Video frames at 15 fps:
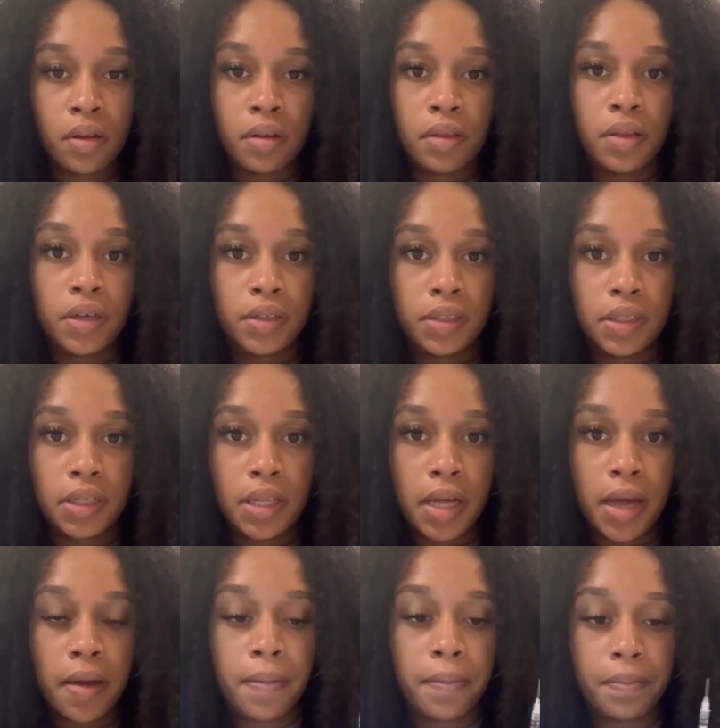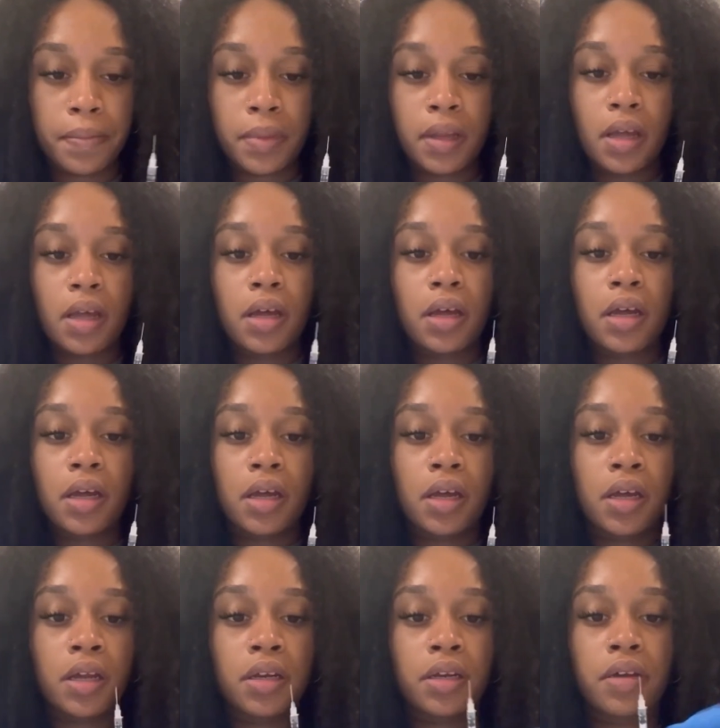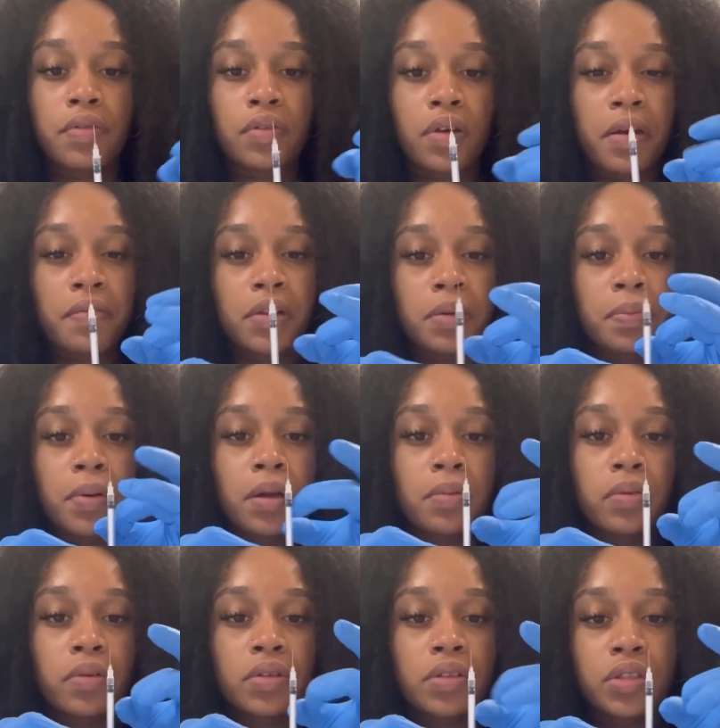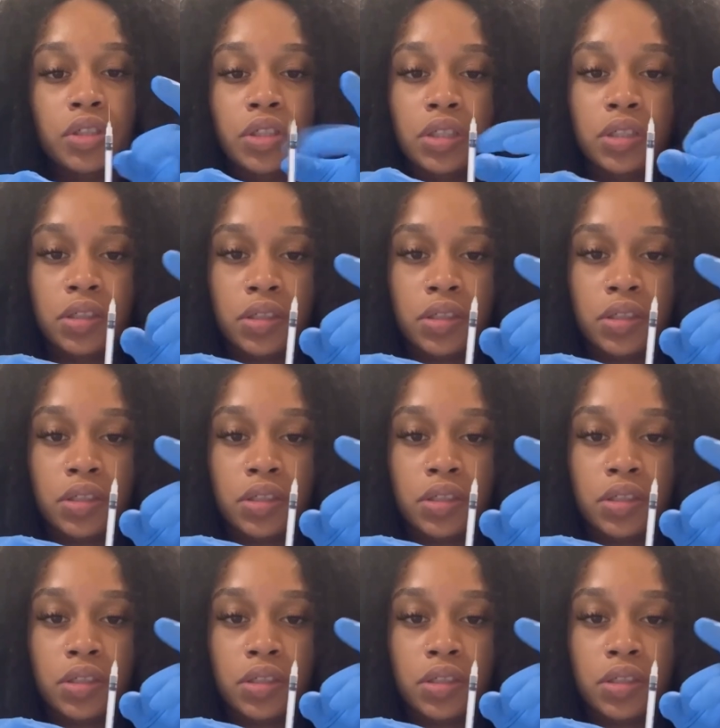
There's that. And if you have any bubbles, you